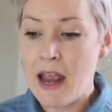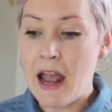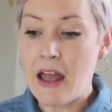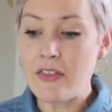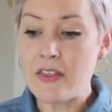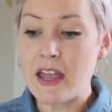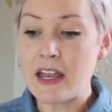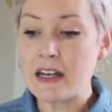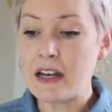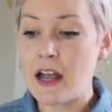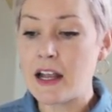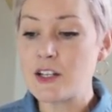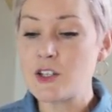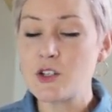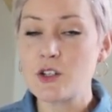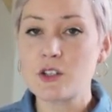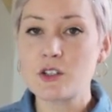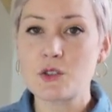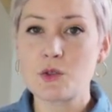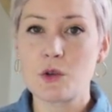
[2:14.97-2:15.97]
And then I
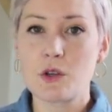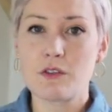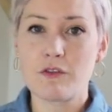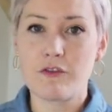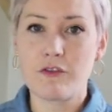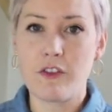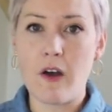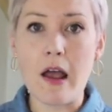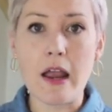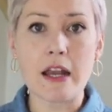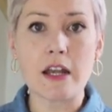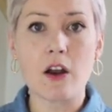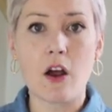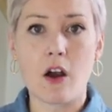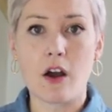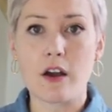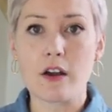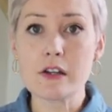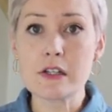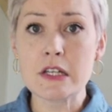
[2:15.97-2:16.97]
took sort of fine
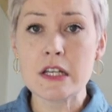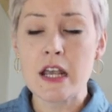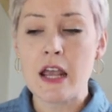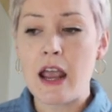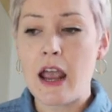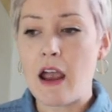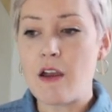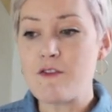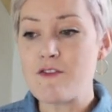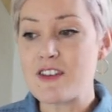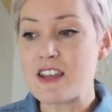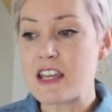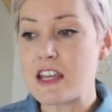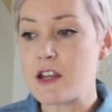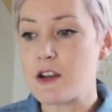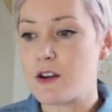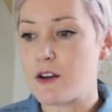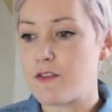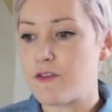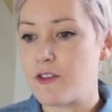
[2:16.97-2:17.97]
art every
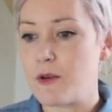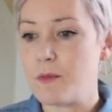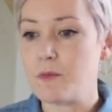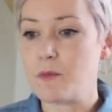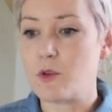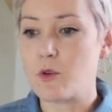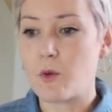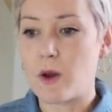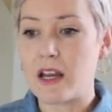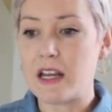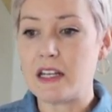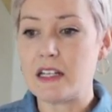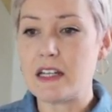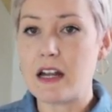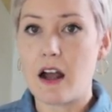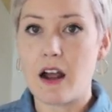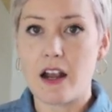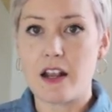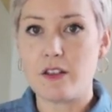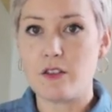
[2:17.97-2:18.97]
year from grade
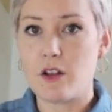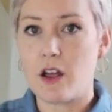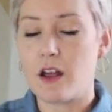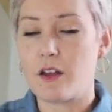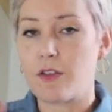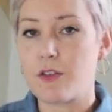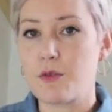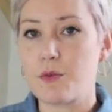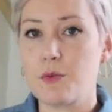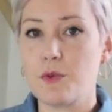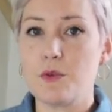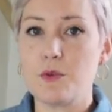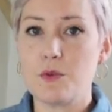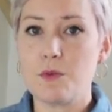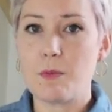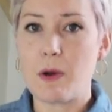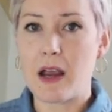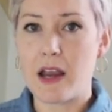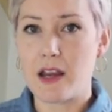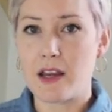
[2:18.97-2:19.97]
nine uh, through
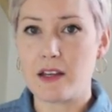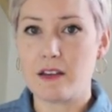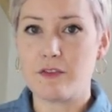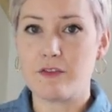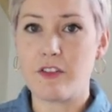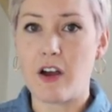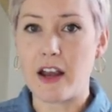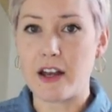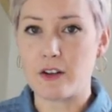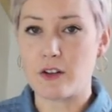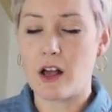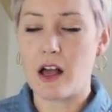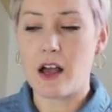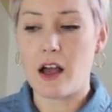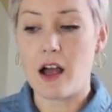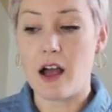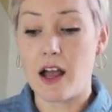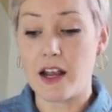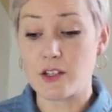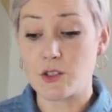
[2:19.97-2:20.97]
my final
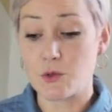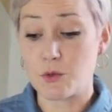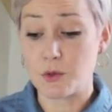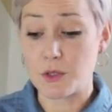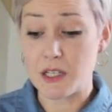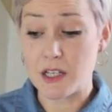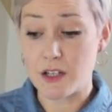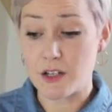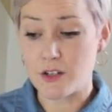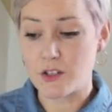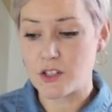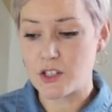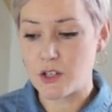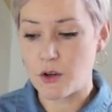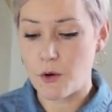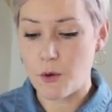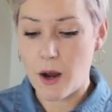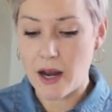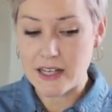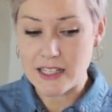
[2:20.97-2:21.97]
high school year,
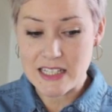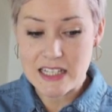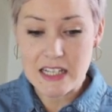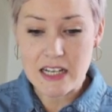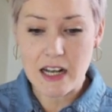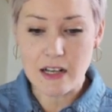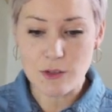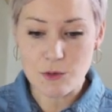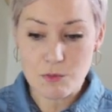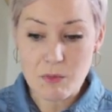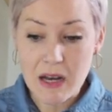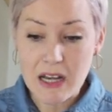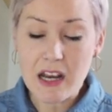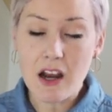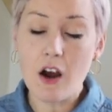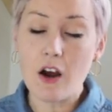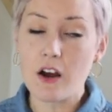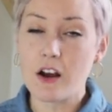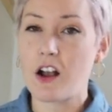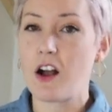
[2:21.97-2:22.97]
so I did as many
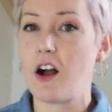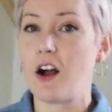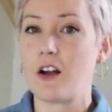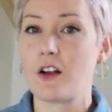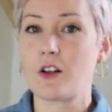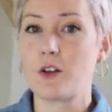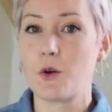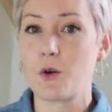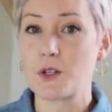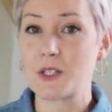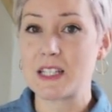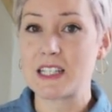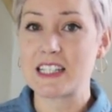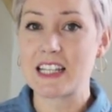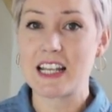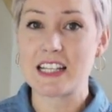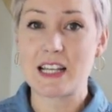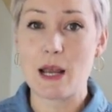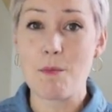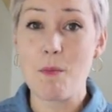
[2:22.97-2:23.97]
art co- courses
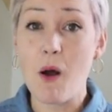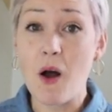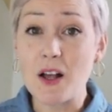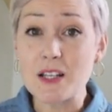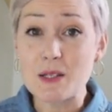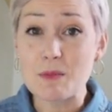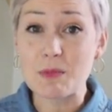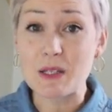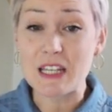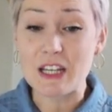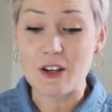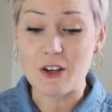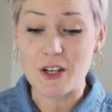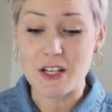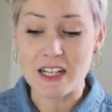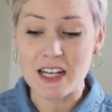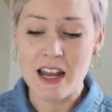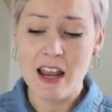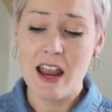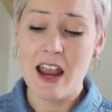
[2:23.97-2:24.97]
as I possibly
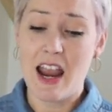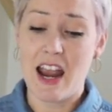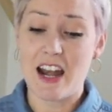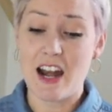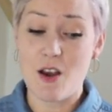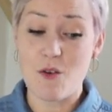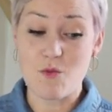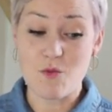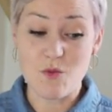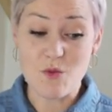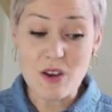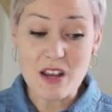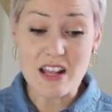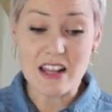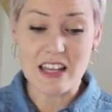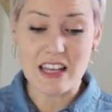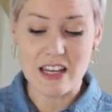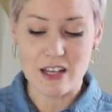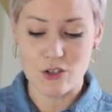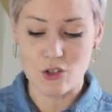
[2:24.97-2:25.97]
could, and I
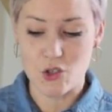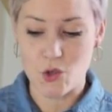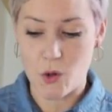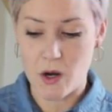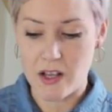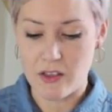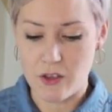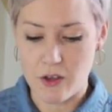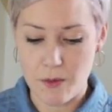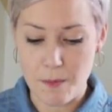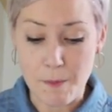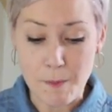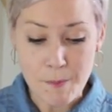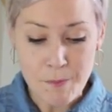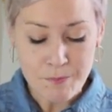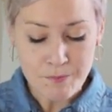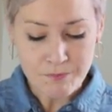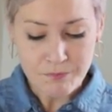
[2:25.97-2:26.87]
really enjoyed them.